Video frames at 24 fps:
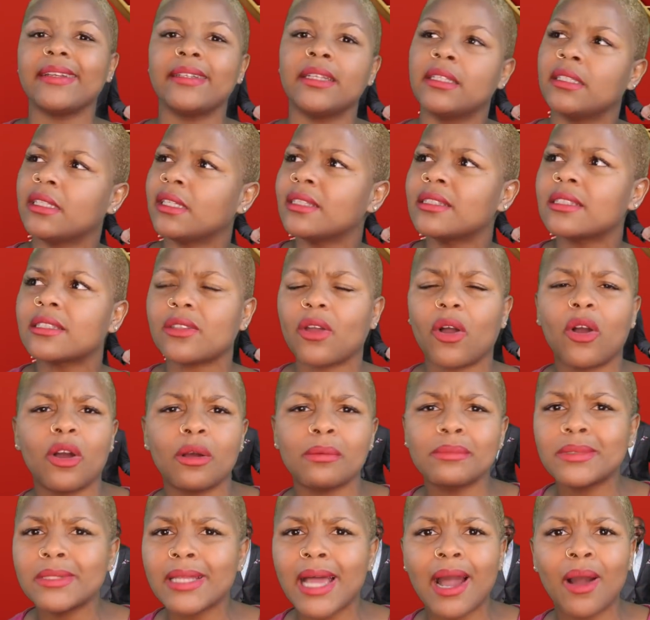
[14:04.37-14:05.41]
And then he
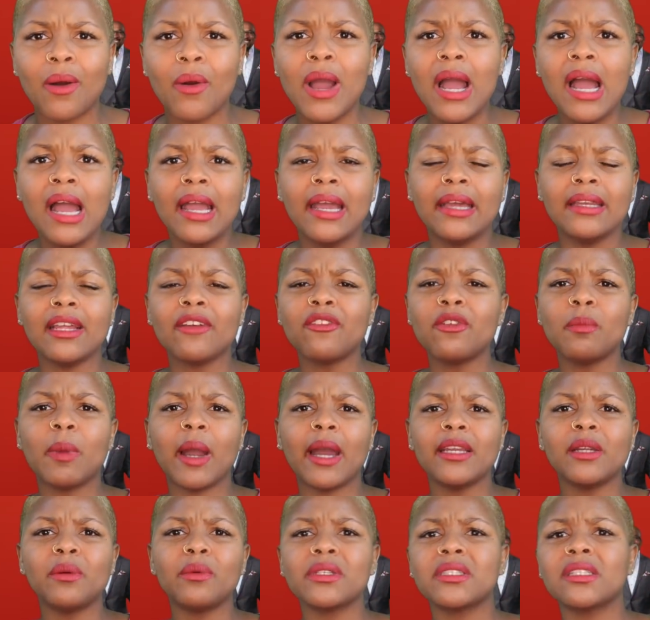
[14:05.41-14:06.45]
storms out and
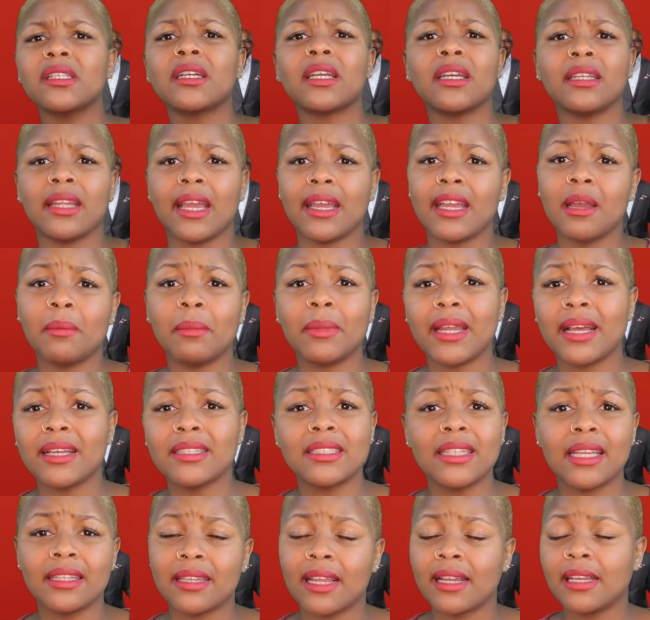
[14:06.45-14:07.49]
everybody was looking at him and I
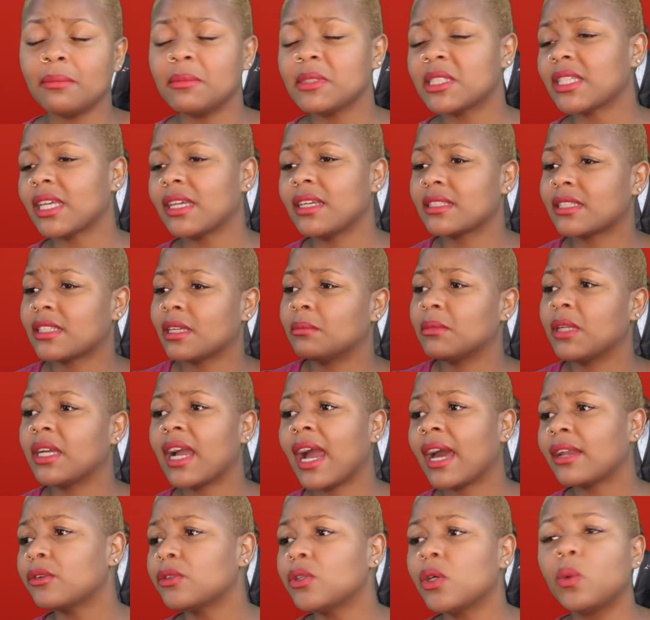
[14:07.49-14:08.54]
said, now let me tell you something,
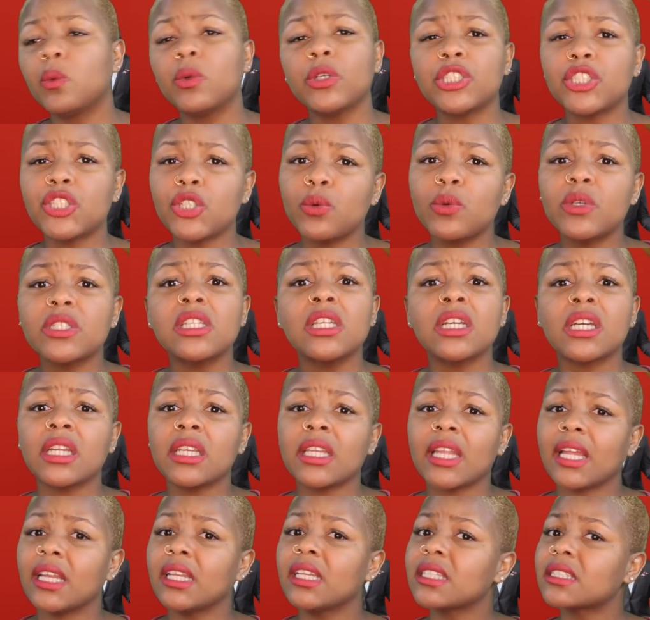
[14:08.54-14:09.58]
nigga. I don't know what you was
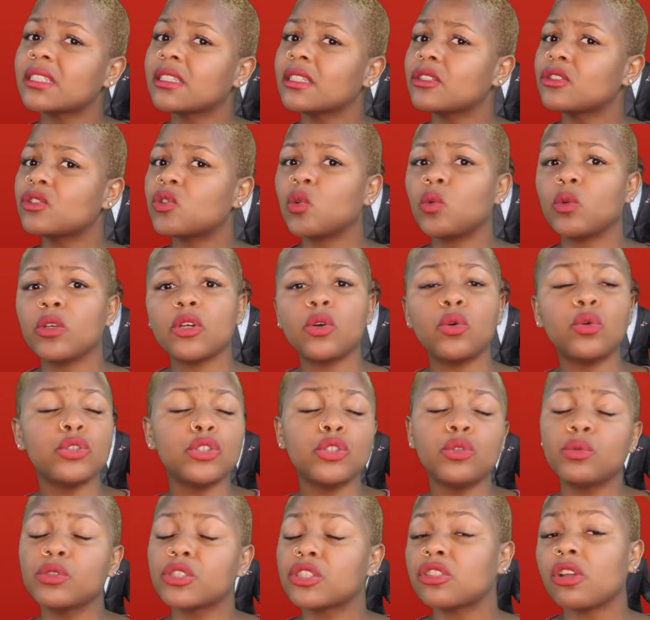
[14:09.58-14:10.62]
looking at, listening to, or who
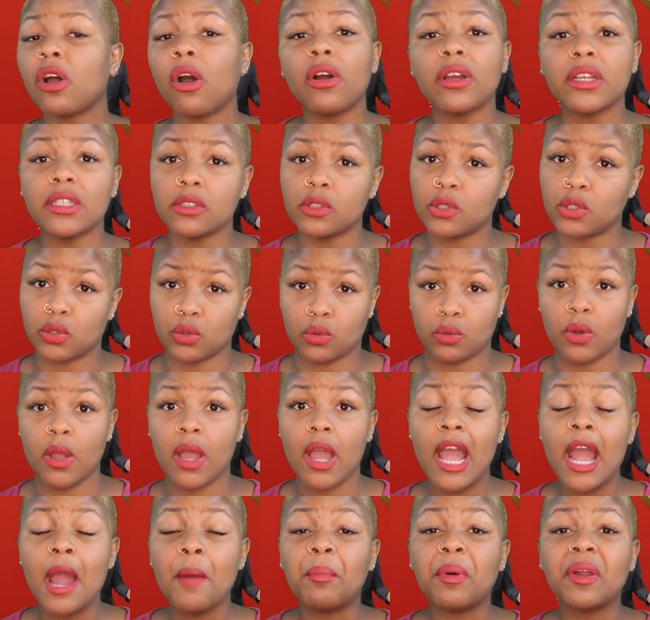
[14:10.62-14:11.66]
you was talking to.
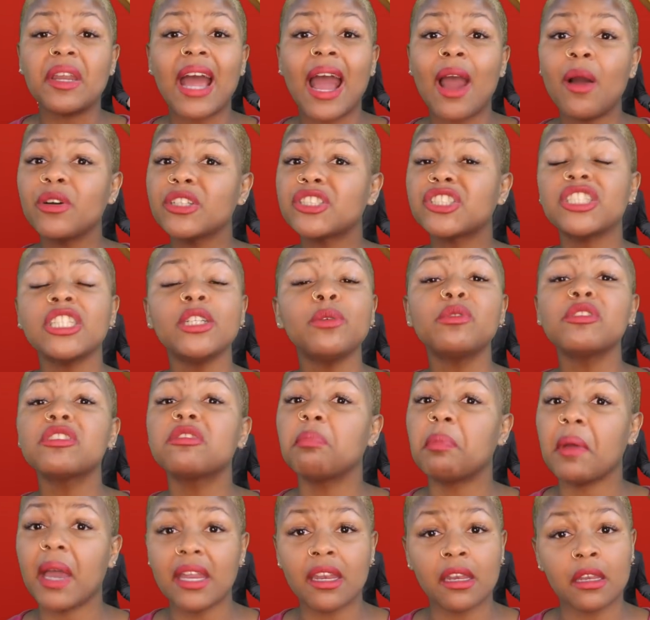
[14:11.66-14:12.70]
But she
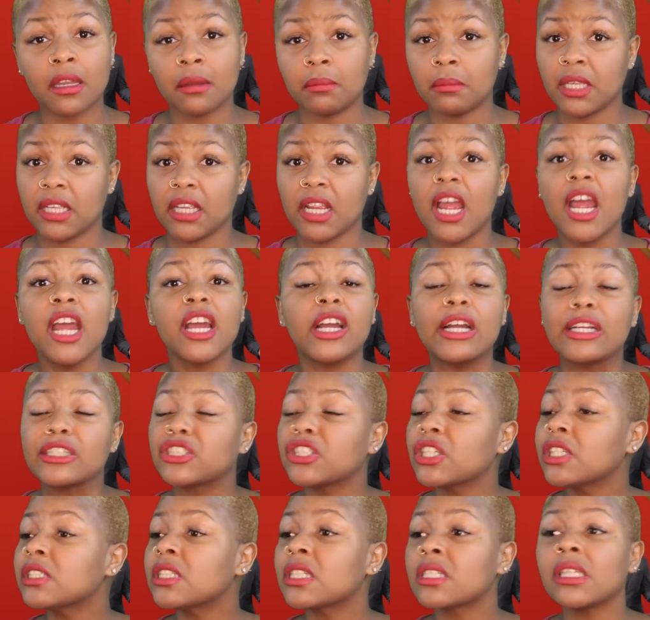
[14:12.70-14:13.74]
was better than me because
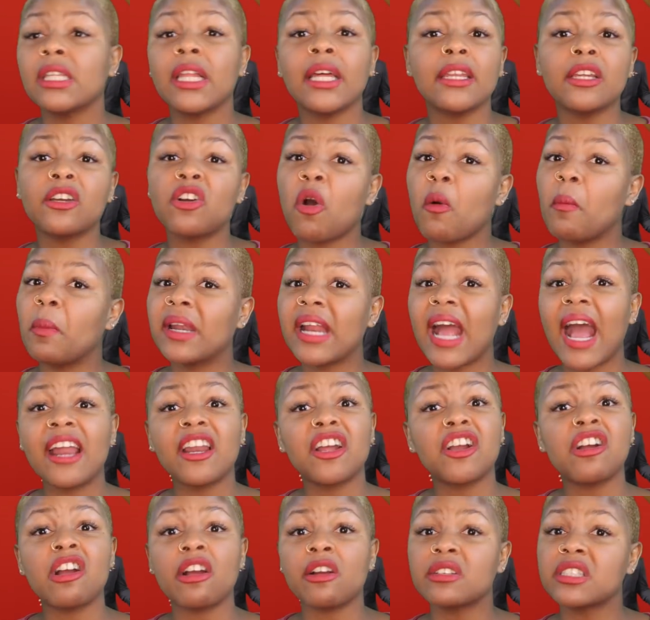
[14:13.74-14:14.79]
she just let it go. But
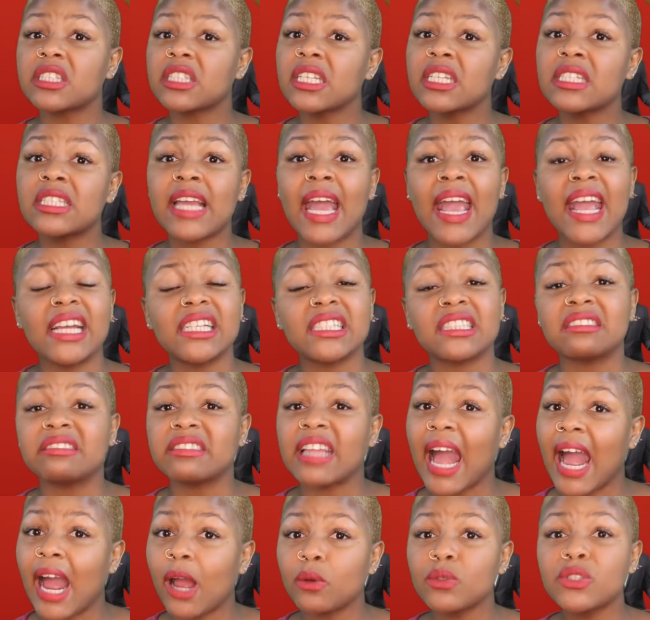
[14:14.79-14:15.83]
I'd have cursed his ass
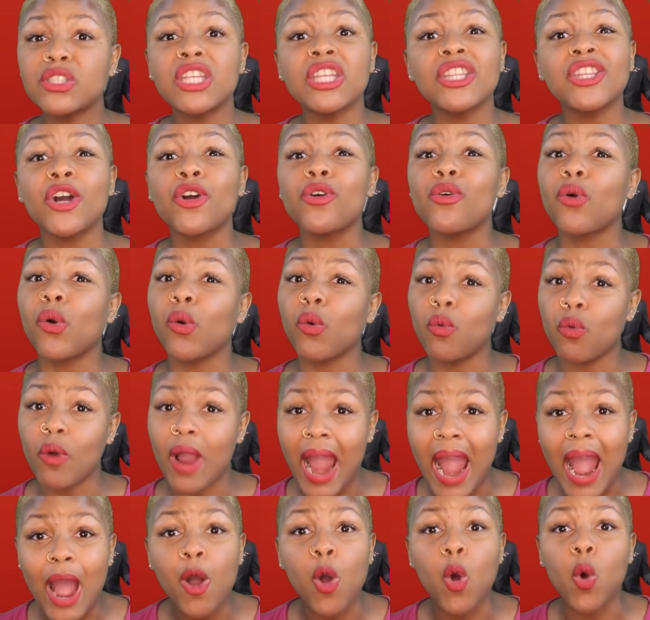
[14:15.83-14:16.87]
down to the
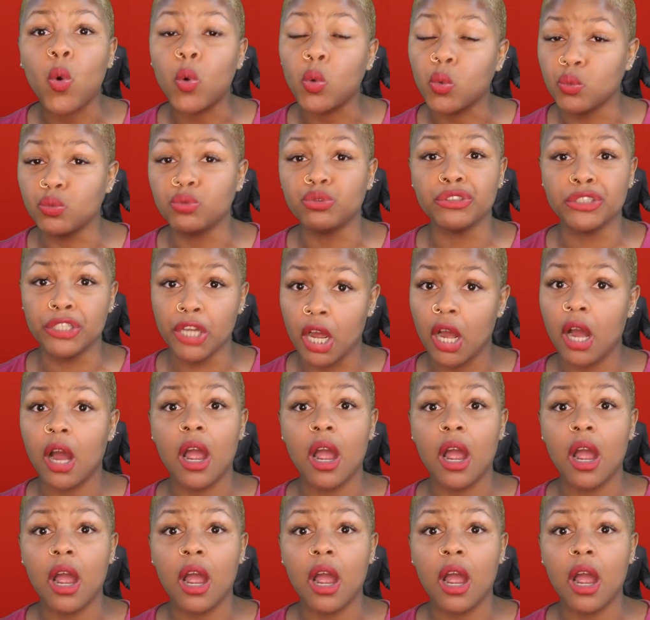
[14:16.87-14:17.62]
ground.